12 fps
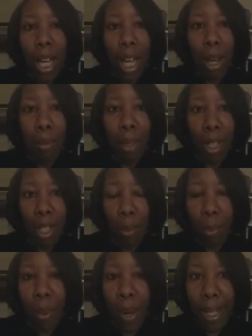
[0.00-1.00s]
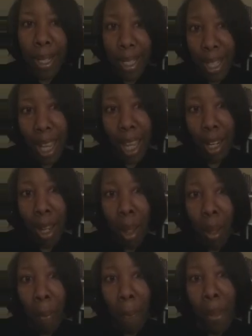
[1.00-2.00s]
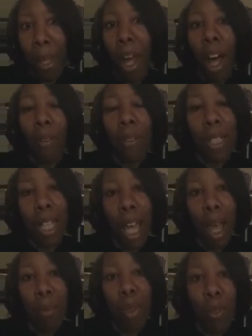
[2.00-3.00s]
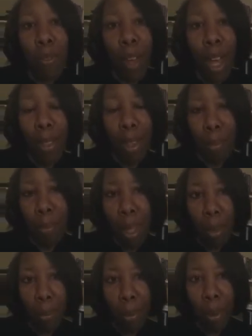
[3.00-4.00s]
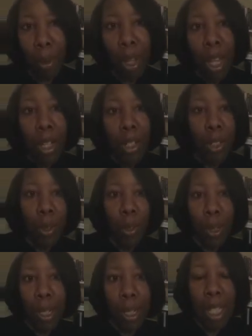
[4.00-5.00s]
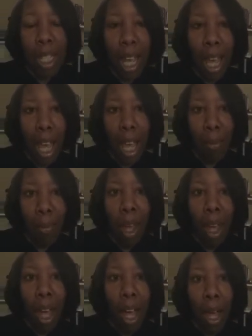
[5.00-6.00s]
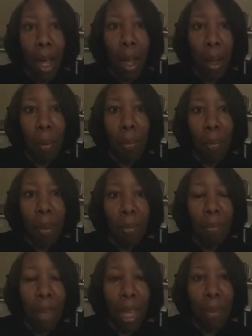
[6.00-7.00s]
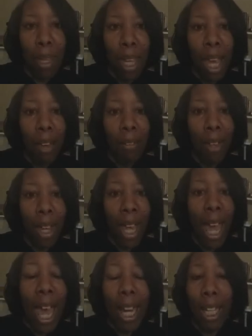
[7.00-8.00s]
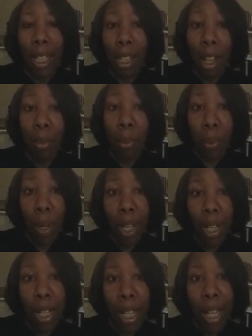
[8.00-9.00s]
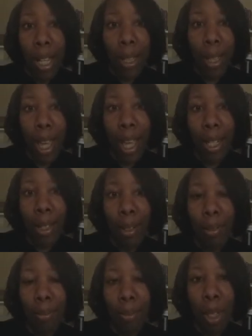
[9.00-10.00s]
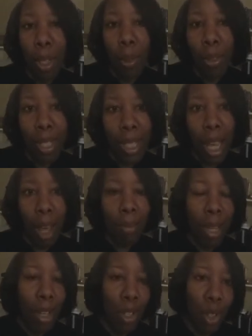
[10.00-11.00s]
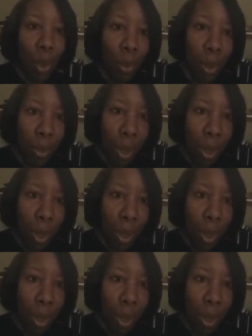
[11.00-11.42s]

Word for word: um, in a depressed state but oftentimes you find that people during this time um, maybe have had a loved one that you know, this time last year was